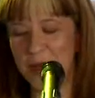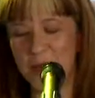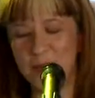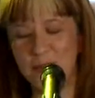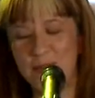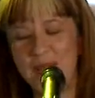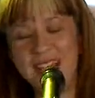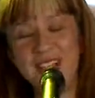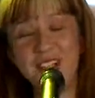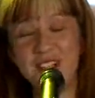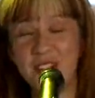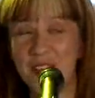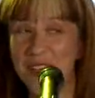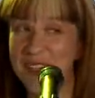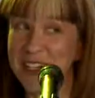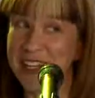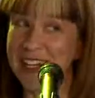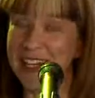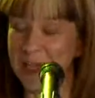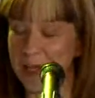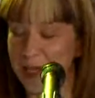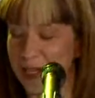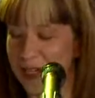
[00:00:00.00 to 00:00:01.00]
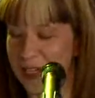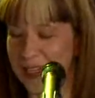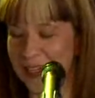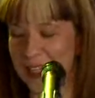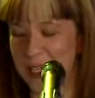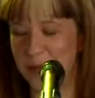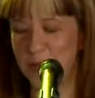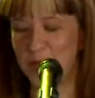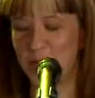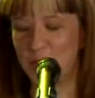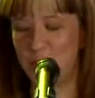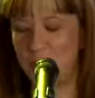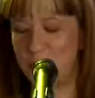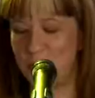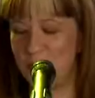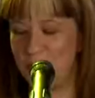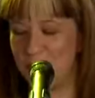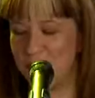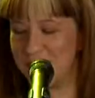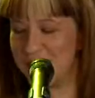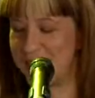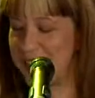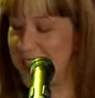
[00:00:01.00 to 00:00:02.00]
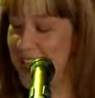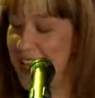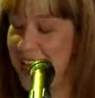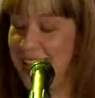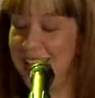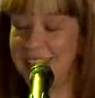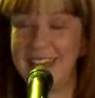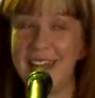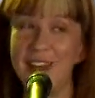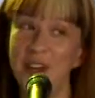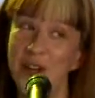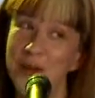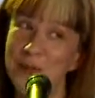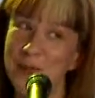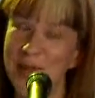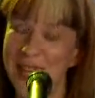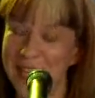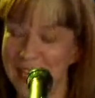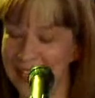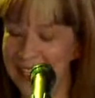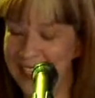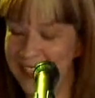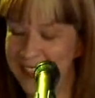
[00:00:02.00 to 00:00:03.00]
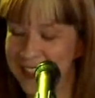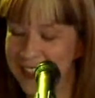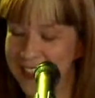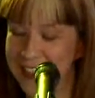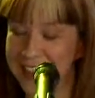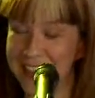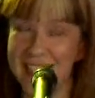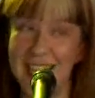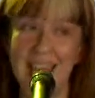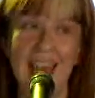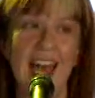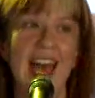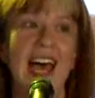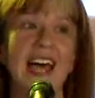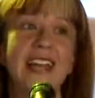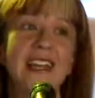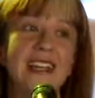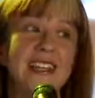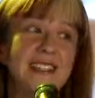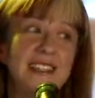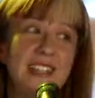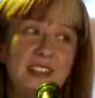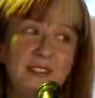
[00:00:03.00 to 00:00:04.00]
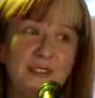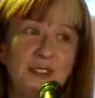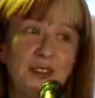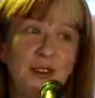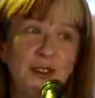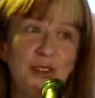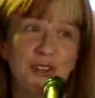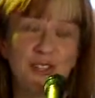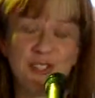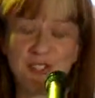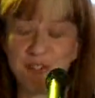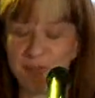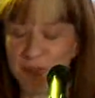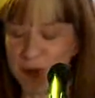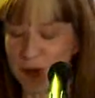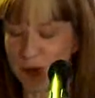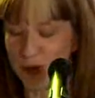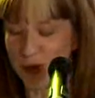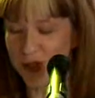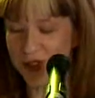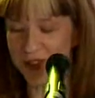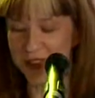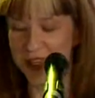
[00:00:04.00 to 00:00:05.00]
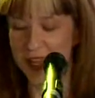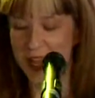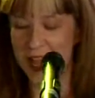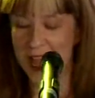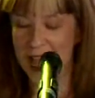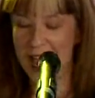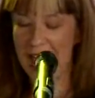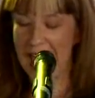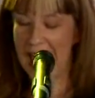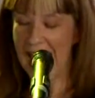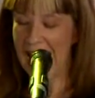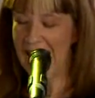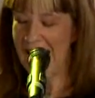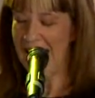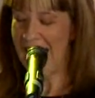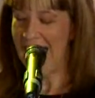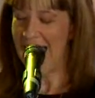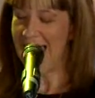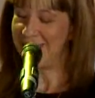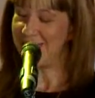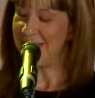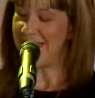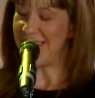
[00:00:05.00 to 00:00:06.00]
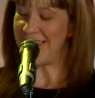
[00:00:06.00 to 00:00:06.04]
Men don't clip coupons. They don't make lists, unless they're Virgos, of course. And